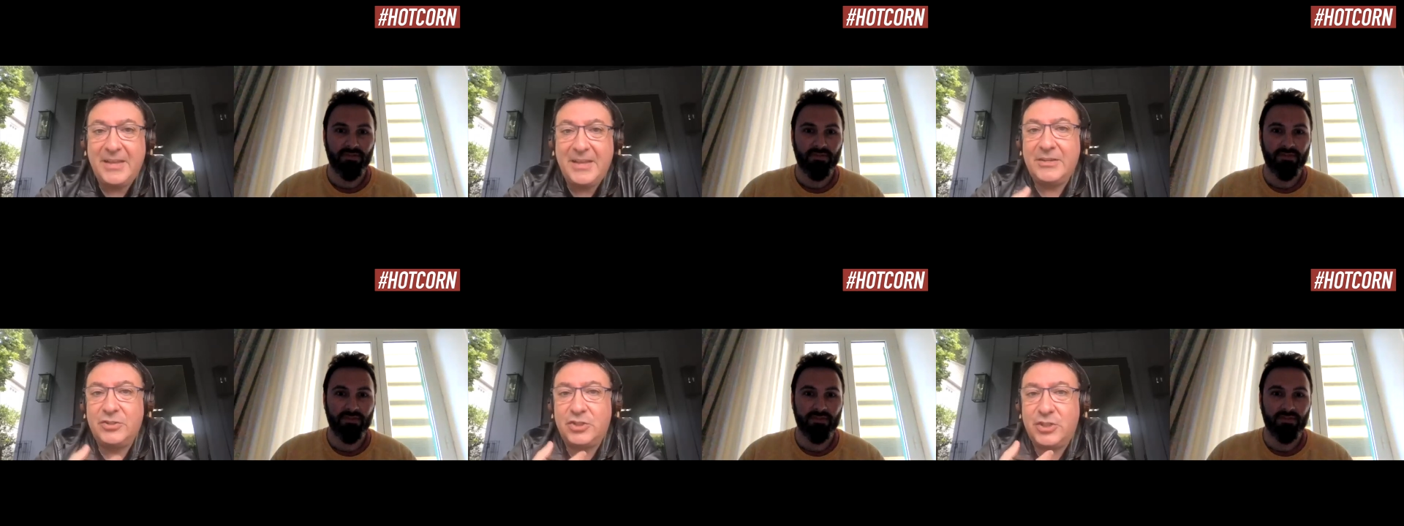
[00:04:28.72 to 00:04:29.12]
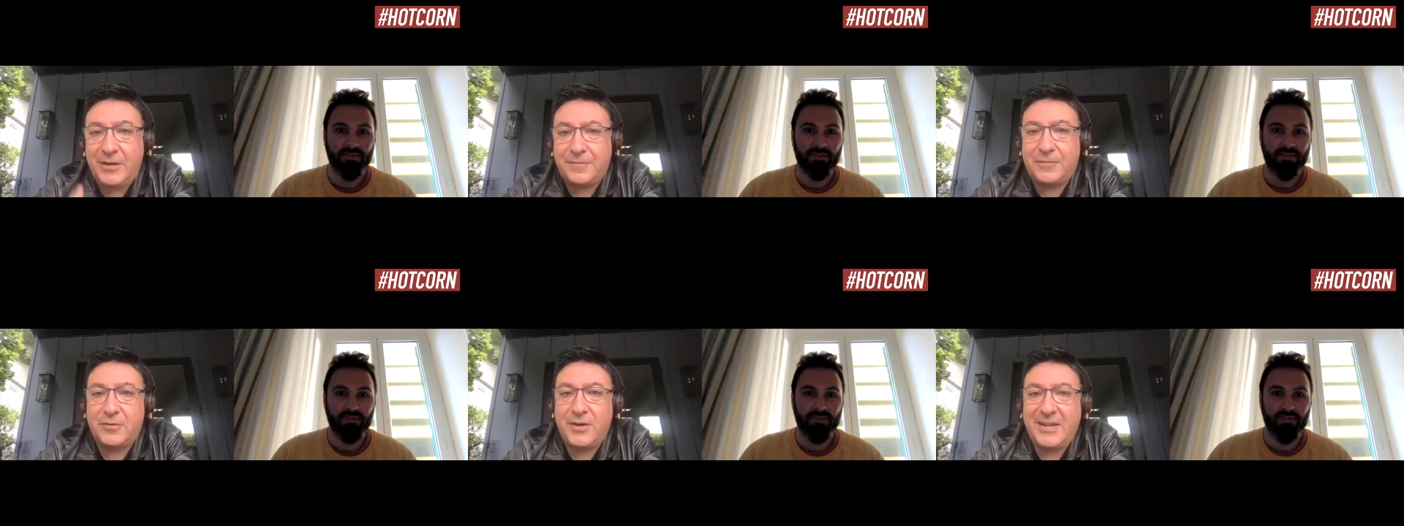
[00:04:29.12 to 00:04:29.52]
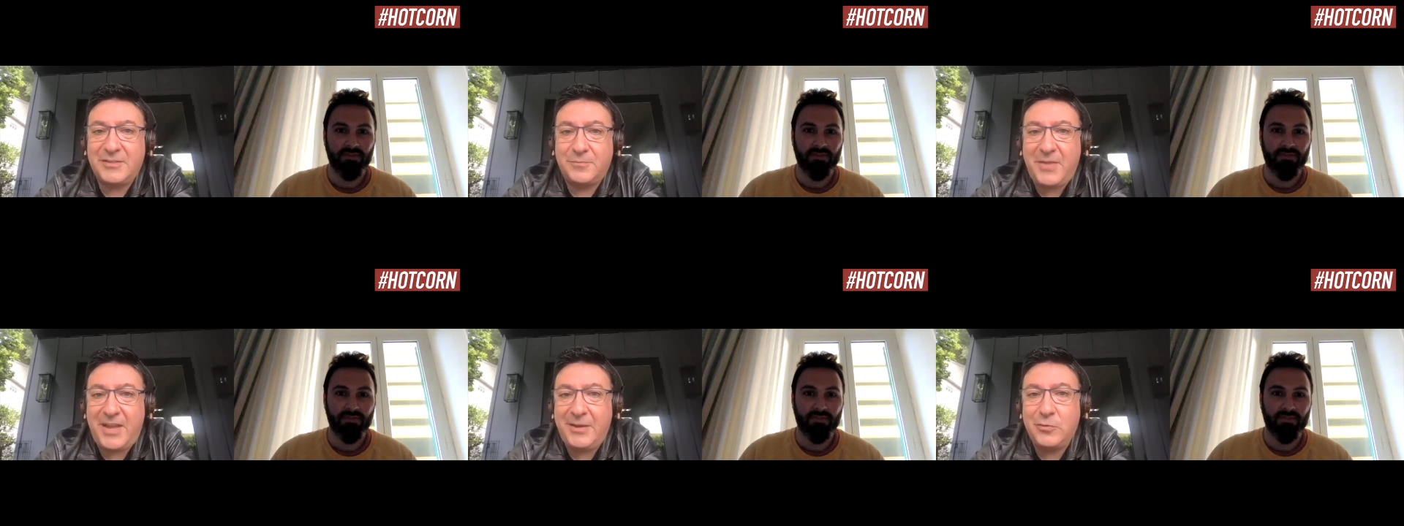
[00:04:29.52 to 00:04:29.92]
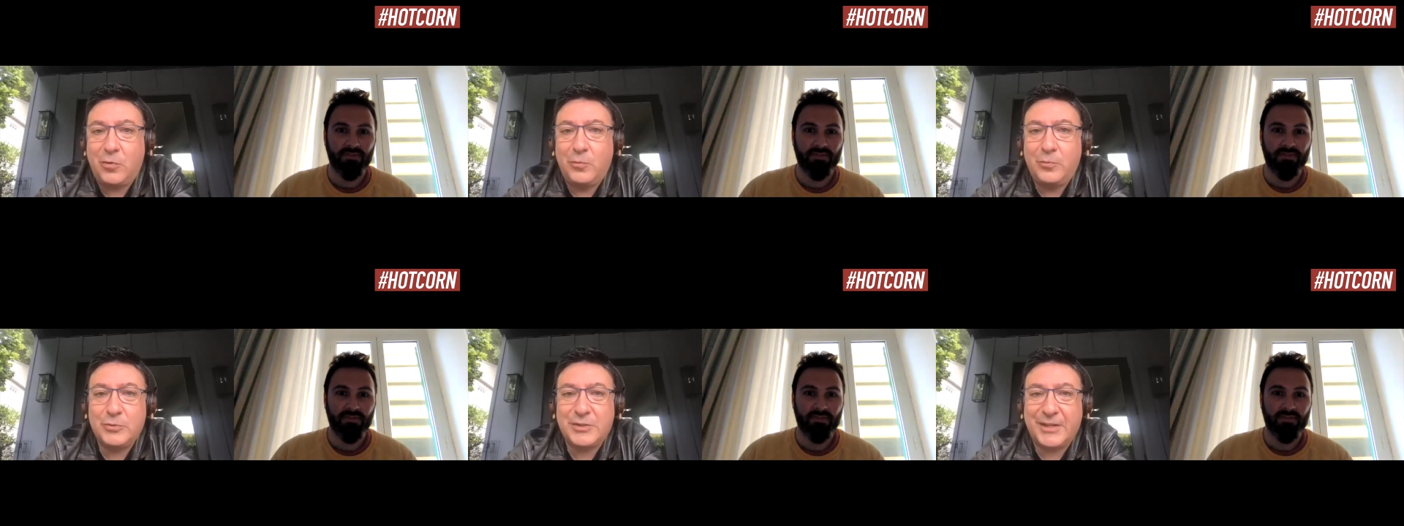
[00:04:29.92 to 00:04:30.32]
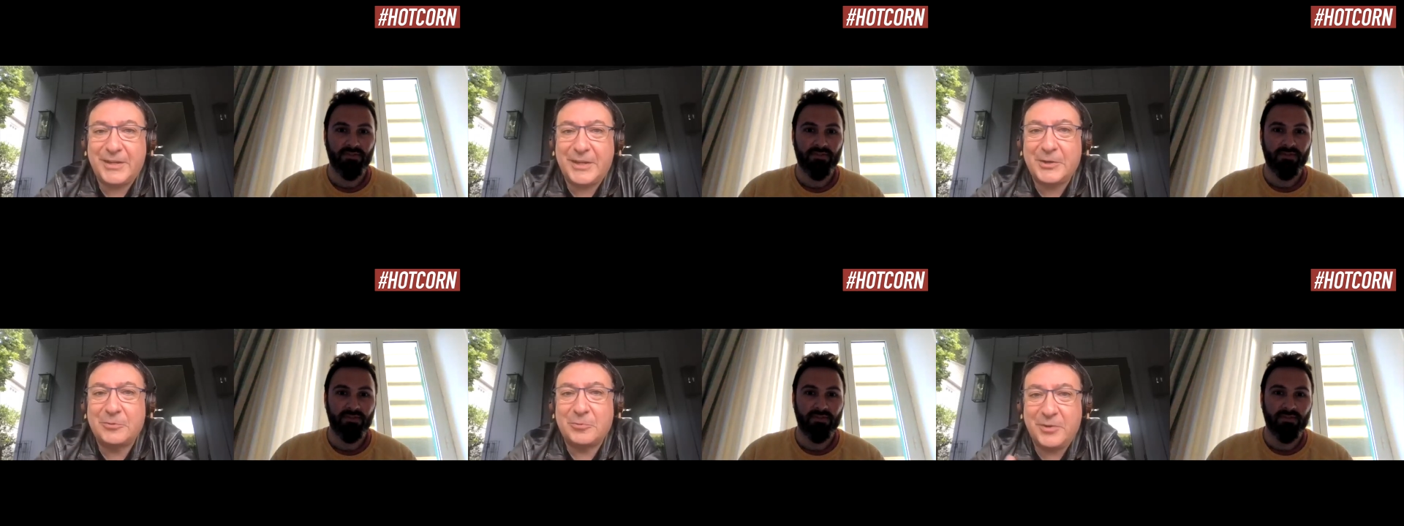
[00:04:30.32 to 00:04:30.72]
Speaker 1: Jeffrey has made almost like a
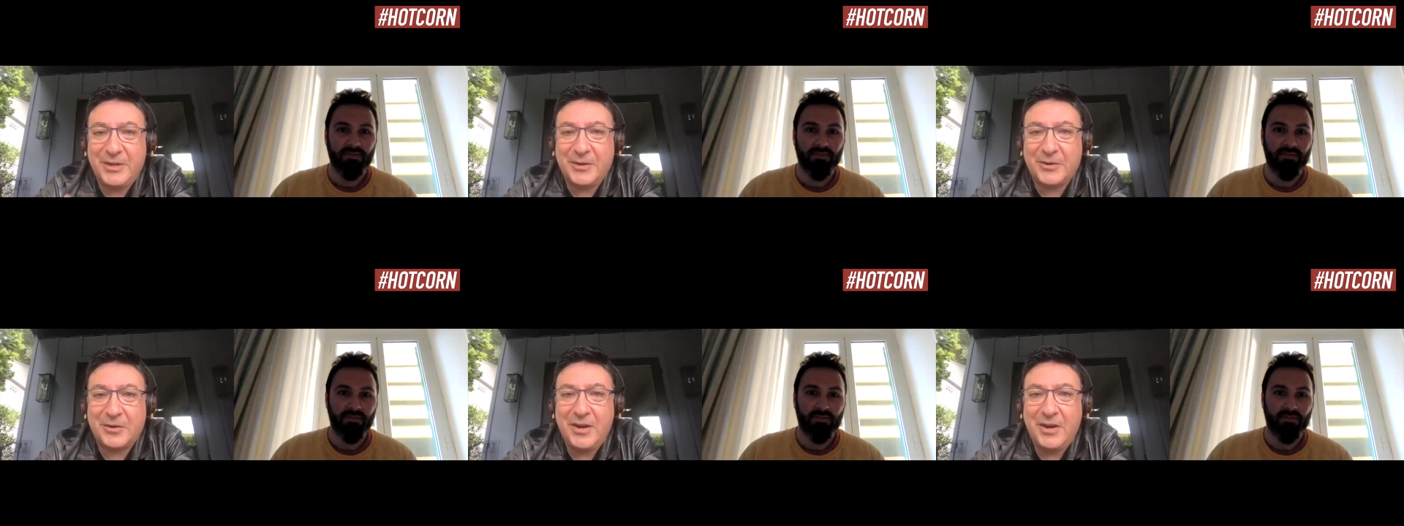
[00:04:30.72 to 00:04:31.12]
career